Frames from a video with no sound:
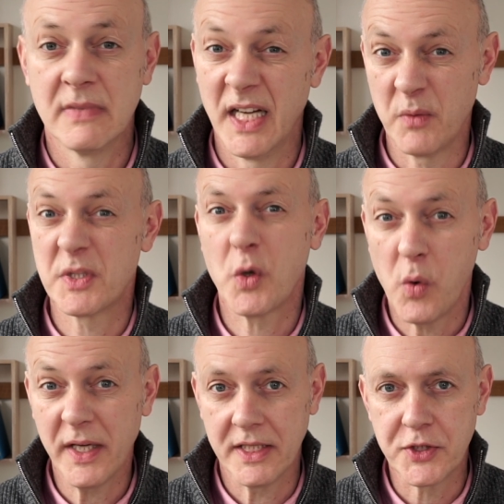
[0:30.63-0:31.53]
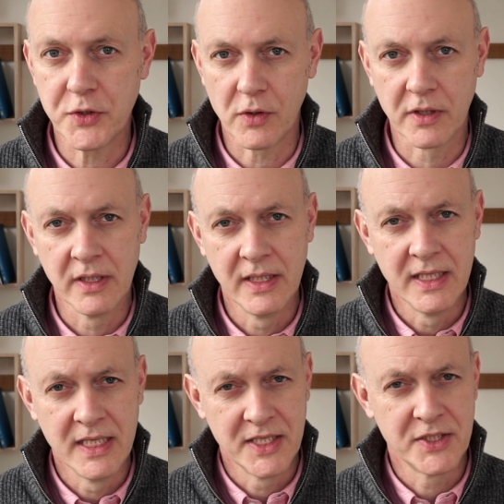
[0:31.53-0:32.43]
And it was quite a shock
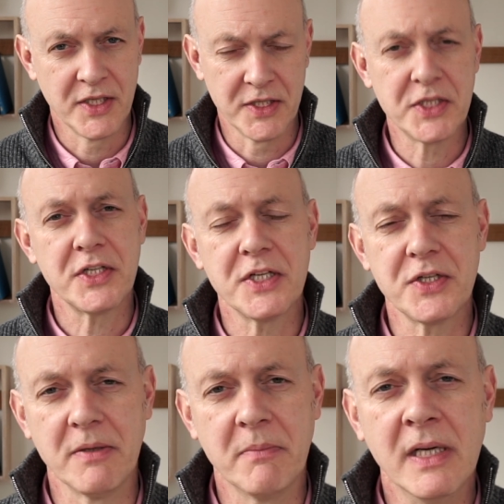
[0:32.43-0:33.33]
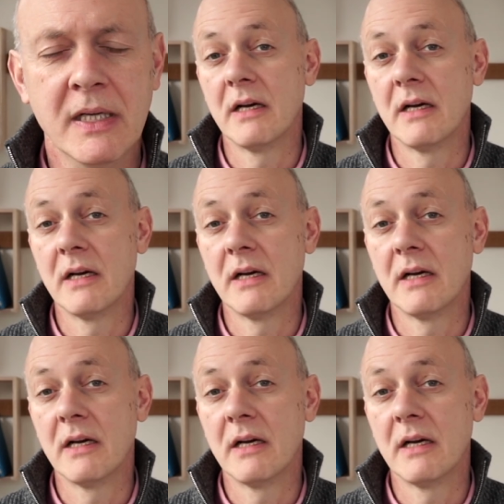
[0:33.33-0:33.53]
to the system.